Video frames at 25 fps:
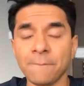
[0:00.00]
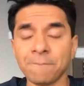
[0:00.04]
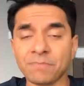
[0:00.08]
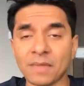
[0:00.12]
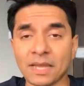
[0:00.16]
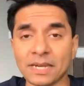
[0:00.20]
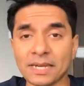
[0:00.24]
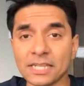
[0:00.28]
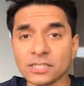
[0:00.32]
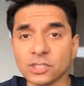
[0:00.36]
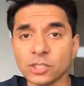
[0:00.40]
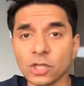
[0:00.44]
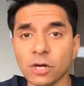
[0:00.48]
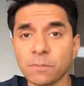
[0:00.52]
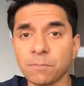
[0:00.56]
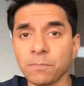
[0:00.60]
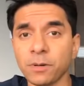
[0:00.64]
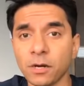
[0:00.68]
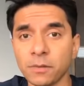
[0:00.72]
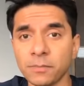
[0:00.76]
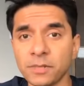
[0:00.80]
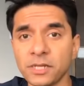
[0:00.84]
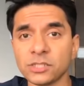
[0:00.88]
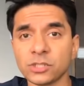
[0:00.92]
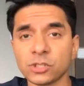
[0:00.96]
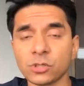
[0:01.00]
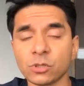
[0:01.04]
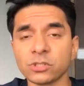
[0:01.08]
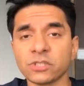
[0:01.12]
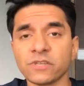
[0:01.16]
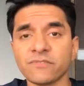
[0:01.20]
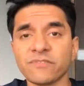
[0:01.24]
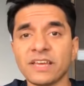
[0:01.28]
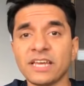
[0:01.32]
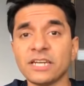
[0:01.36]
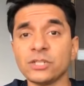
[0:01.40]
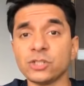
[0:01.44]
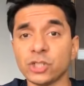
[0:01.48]
And that's not a permanent source
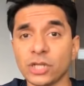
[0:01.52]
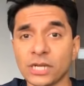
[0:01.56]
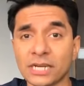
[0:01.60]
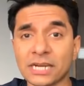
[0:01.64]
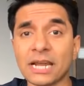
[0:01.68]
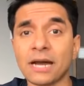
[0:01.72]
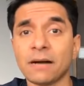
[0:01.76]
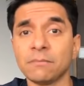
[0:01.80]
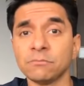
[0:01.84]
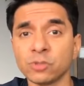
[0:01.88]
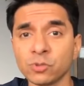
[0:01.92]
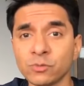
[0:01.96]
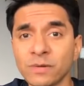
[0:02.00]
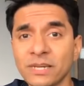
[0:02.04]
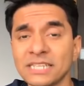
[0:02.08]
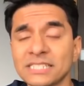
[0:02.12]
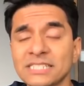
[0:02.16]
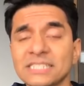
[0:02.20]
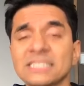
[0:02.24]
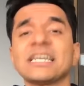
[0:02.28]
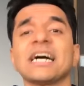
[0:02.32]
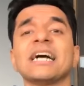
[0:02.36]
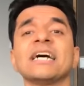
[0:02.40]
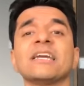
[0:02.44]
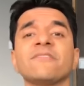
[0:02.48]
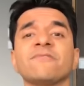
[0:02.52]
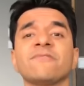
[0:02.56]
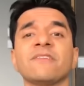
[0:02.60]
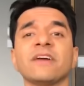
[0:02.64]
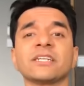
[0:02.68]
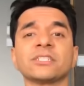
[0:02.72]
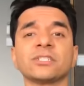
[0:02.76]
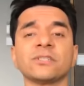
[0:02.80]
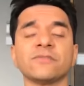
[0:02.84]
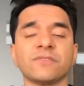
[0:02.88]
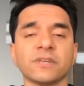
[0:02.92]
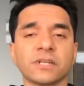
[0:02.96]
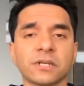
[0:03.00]
of energy. It comes with its side
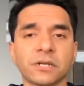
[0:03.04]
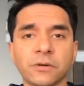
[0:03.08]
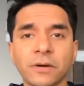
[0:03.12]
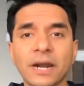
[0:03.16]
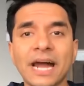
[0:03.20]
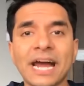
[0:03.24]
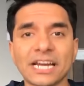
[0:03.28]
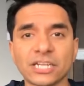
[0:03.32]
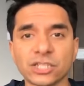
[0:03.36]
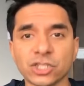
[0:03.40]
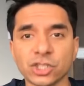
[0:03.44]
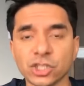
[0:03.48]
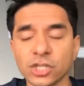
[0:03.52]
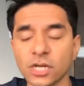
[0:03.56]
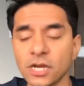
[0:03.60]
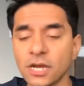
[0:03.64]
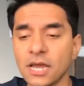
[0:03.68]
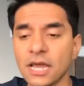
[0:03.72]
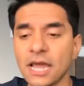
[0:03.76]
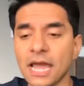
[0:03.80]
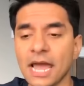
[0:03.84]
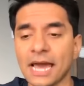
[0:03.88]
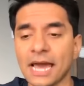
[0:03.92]
effects of a crash,